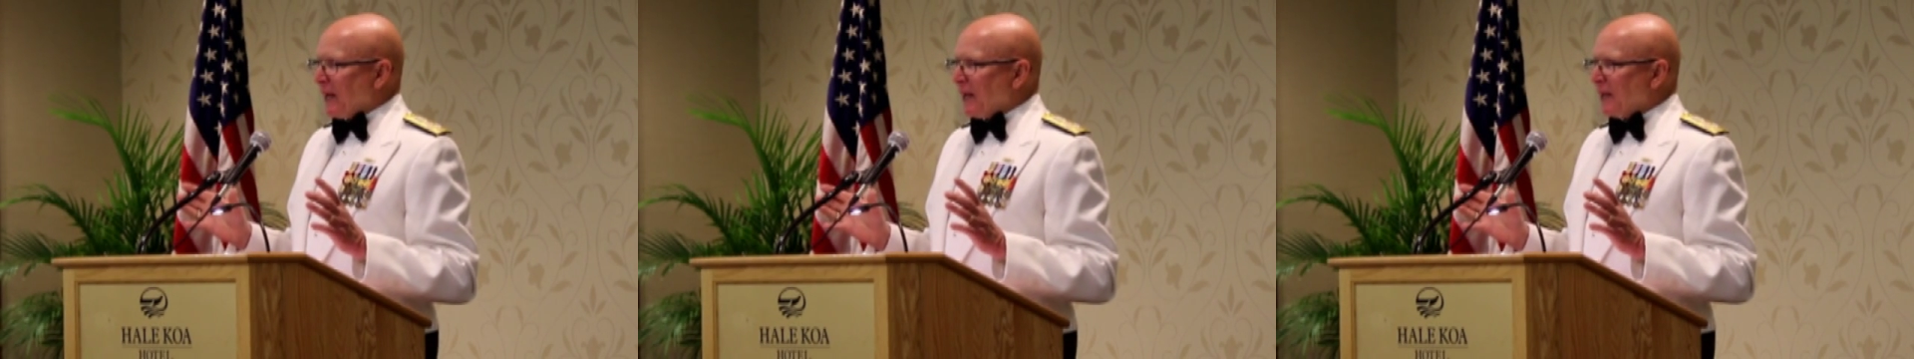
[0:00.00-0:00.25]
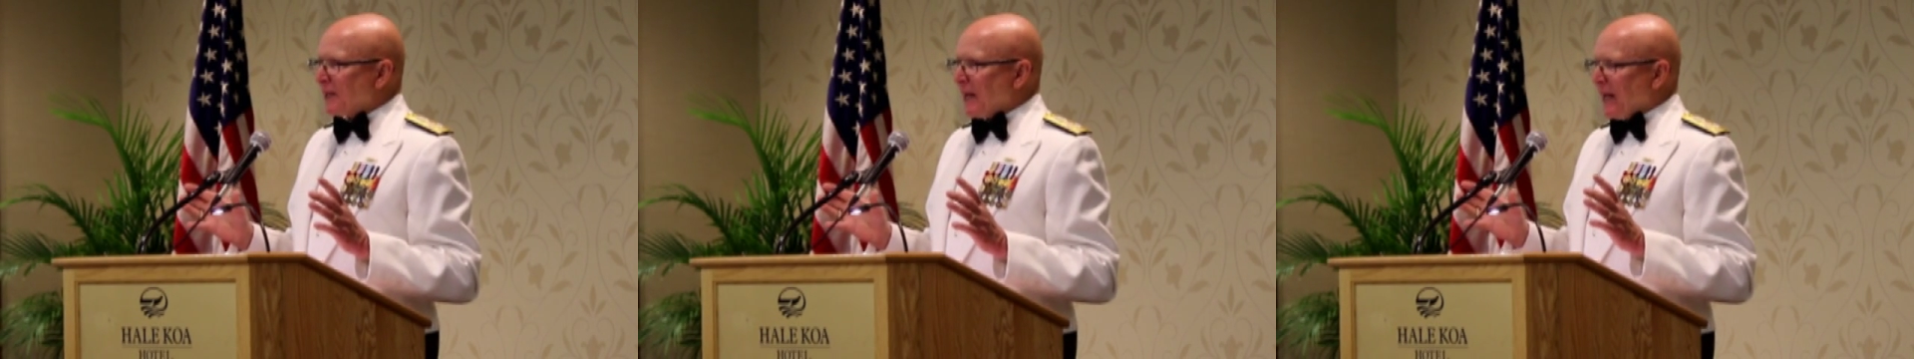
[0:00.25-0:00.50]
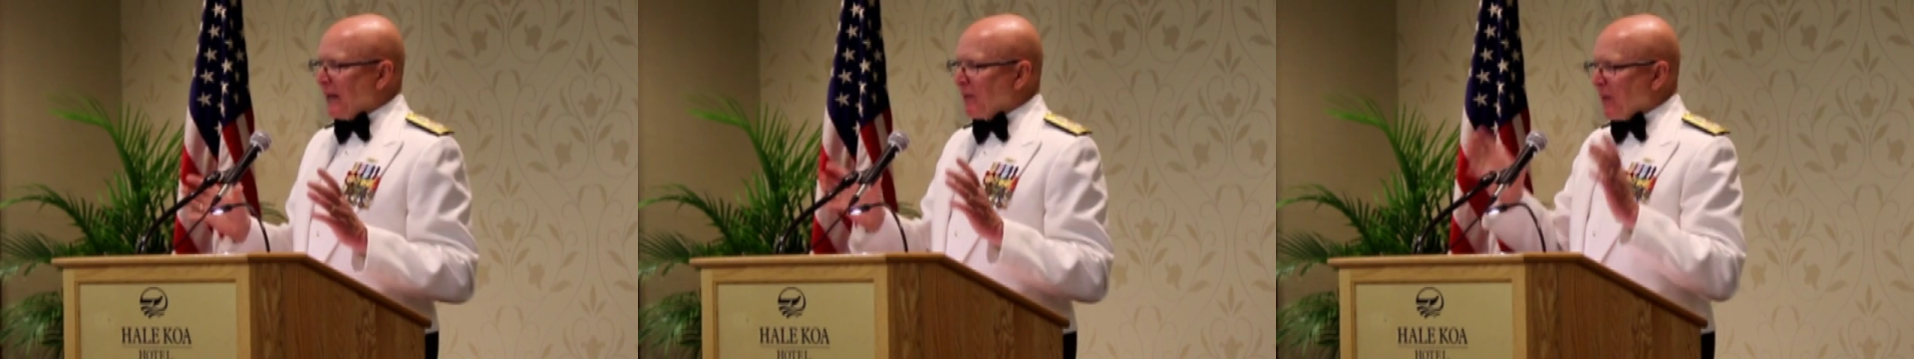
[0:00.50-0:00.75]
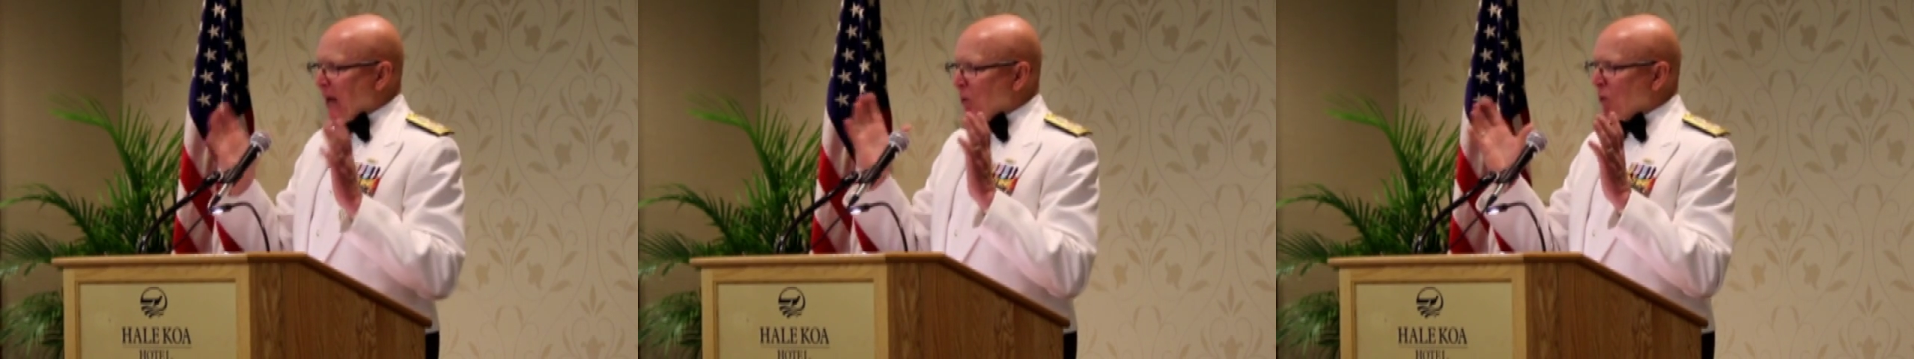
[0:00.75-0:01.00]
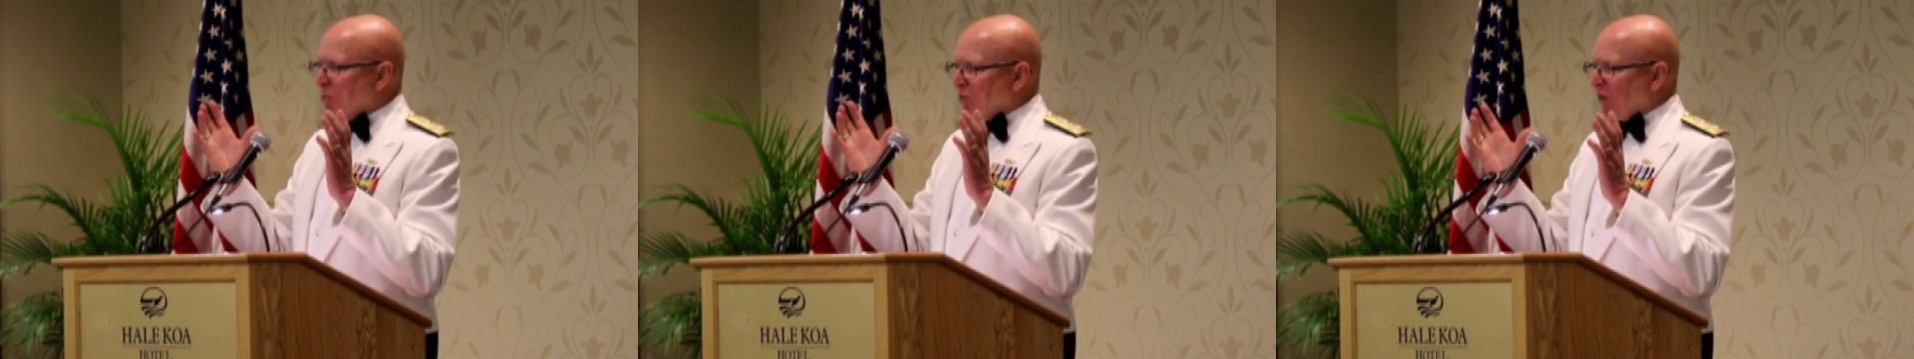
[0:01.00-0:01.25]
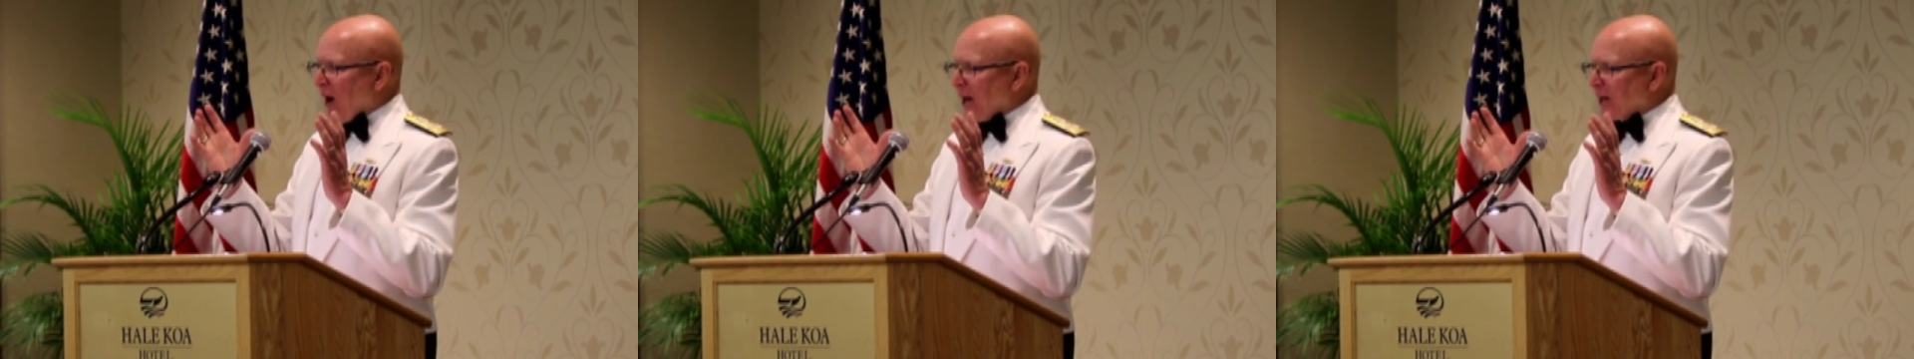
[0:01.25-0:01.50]
and they were
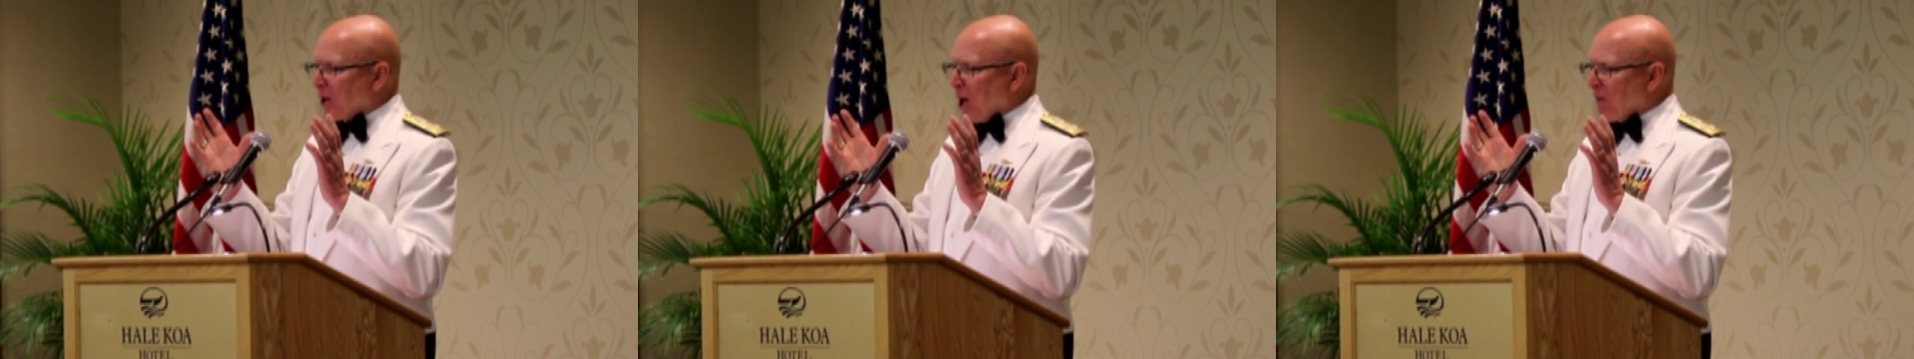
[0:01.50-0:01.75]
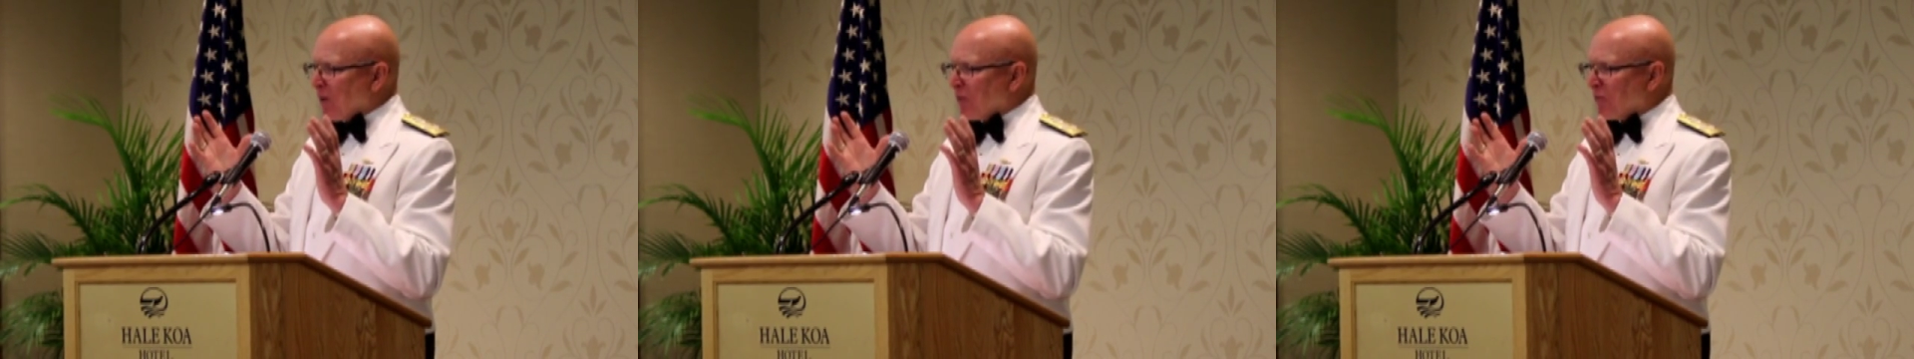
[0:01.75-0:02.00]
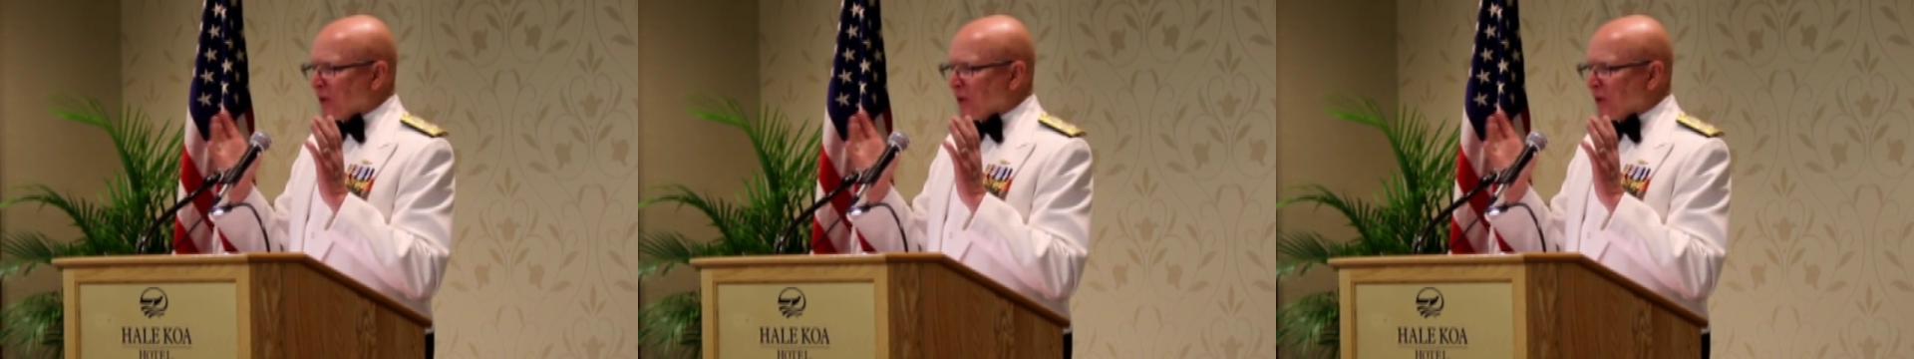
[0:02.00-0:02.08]
providing cover